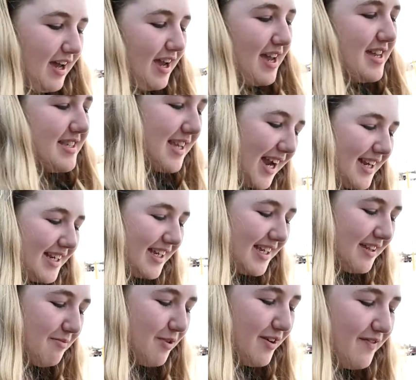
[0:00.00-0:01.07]
Because I
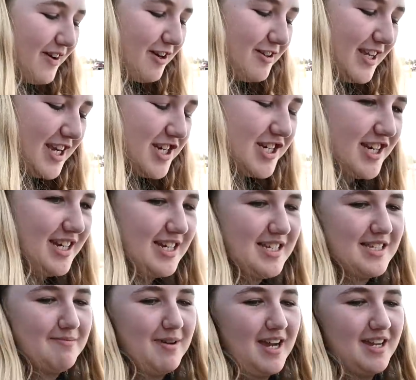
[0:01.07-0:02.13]
needed more foundation,
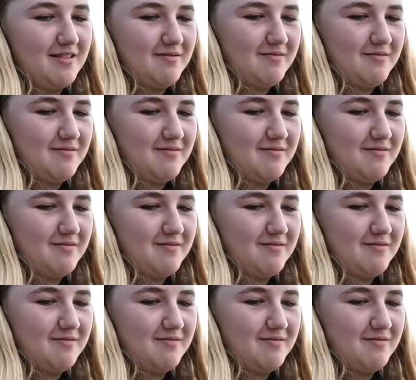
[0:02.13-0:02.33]
because mine...